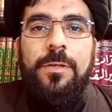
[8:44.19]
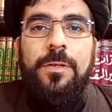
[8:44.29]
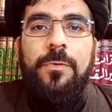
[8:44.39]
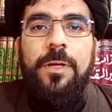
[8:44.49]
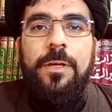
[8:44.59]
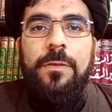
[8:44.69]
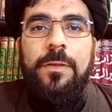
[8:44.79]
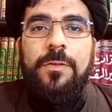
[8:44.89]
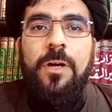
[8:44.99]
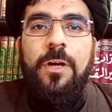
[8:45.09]
during
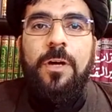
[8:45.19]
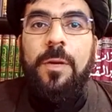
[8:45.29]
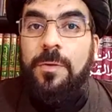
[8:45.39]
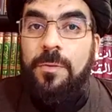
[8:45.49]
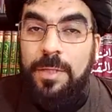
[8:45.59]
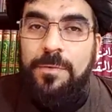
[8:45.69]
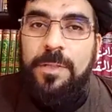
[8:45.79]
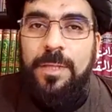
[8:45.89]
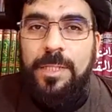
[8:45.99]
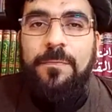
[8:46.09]
the time you lived
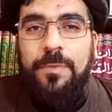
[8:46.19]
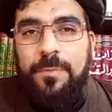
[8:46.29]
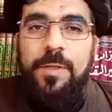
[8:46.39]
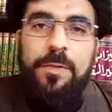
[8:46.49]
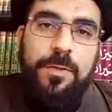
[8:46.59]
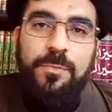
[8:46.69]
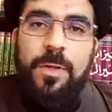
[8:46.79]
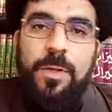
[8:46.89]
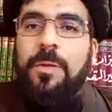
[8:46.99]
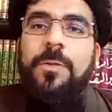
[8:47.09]
in Najaf, and he refers to
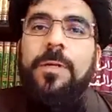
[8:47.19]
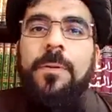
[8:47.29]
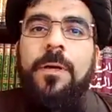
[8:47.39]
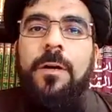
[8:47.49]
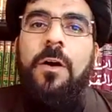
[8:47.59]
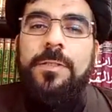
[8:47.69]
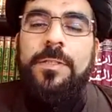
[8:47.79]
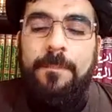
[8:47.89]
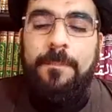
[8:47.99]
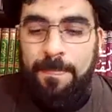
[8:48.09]
Allama Qazi.